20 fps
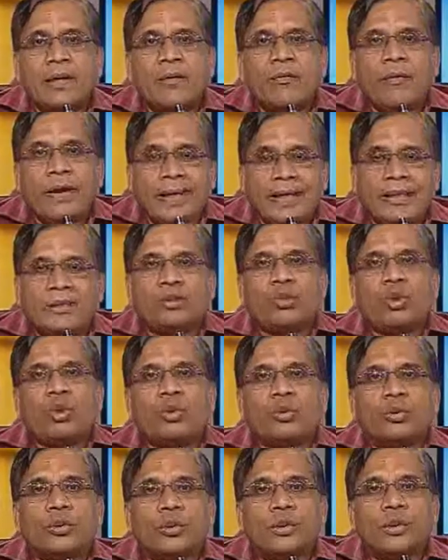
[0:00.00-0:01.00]
Very
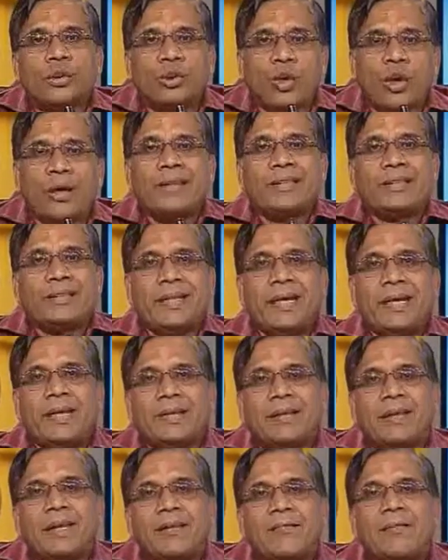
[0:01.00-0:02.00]
soon your
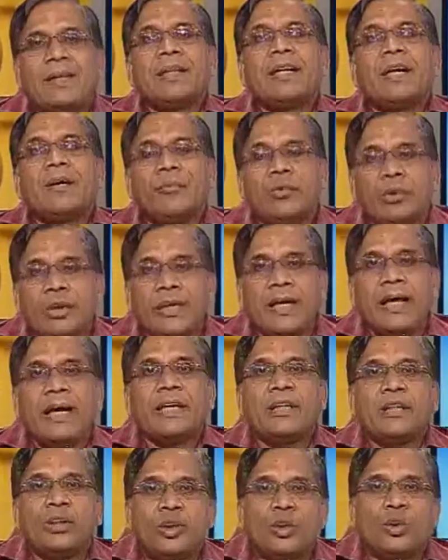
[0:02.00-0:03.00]
state will
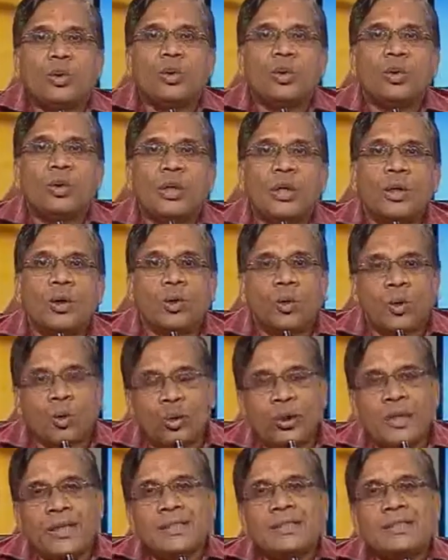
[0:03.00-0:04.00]
communicate you
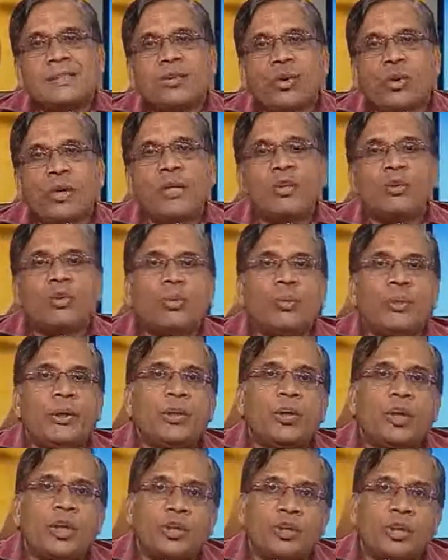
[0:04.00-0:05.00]
who is going to be
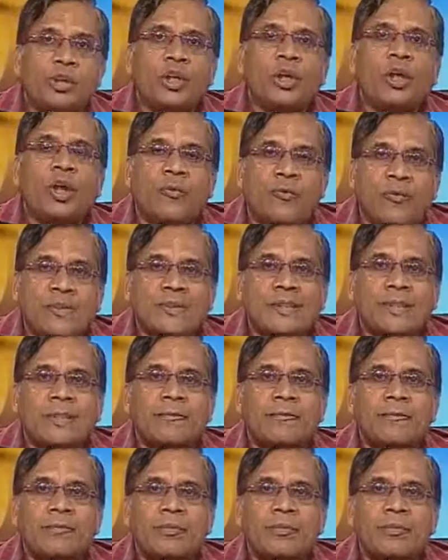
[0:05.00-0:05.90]
your nodal officer,